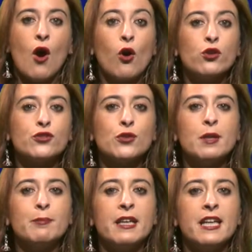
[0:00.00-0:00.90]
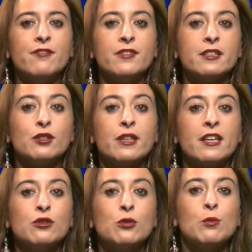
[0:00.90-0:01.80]
or truly believe that you
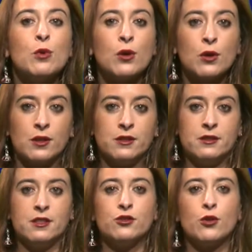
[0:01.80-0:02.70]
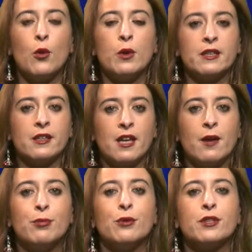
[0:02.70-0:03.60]
can do more than drawing
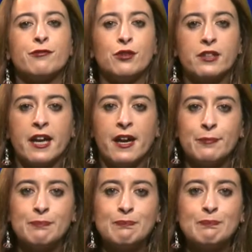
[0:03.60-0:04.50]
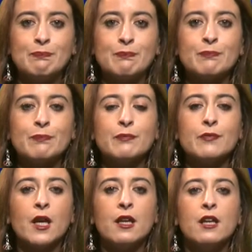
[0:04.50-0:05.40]
a beautiful car.
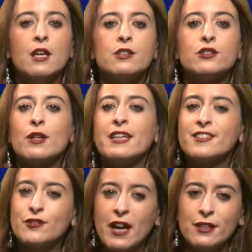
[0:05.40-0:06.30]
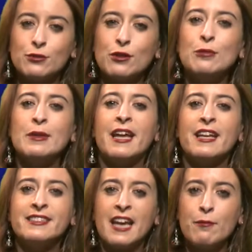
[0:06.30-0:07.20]
So let's try to
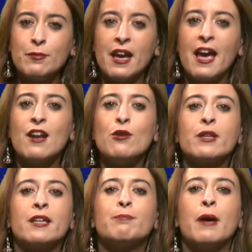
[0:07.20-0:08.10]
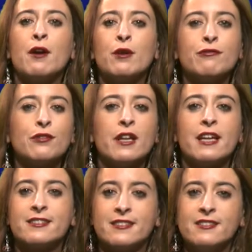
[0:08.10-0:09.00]
illuminate them and look at powerful
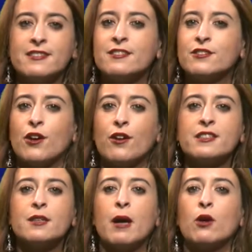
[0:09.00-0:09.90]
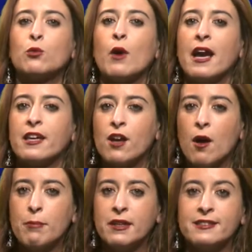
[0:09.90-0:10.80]
existing stories about why
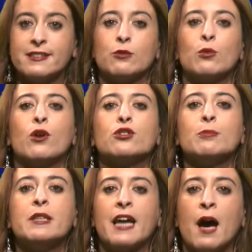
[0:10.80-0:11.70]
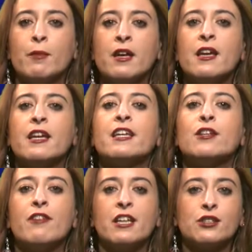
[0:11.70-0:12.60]
companies that want to become
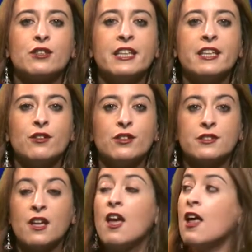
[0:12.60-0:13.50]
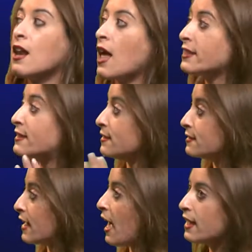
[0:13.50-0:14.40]
innovation heroes, like
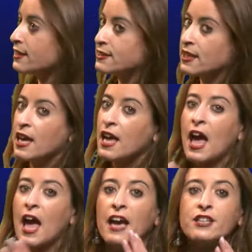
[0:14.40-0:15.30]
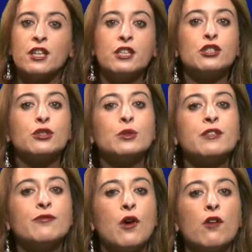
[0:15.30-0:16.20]
these guys, actually should
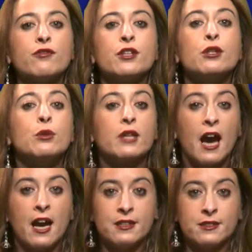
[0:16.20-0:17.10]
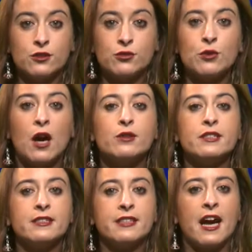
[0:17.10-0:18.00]
involve you guys throughout
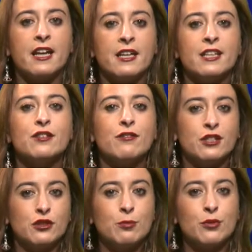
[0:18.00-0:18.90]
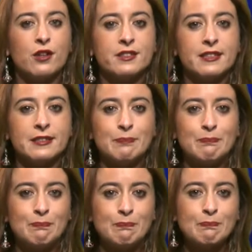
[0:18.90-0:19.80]
the entire innovation process.
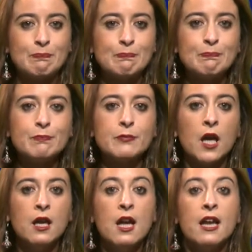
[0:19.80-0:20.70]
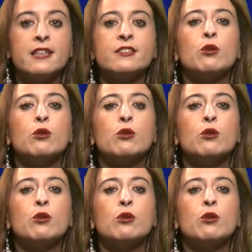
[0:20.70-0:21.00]
Let's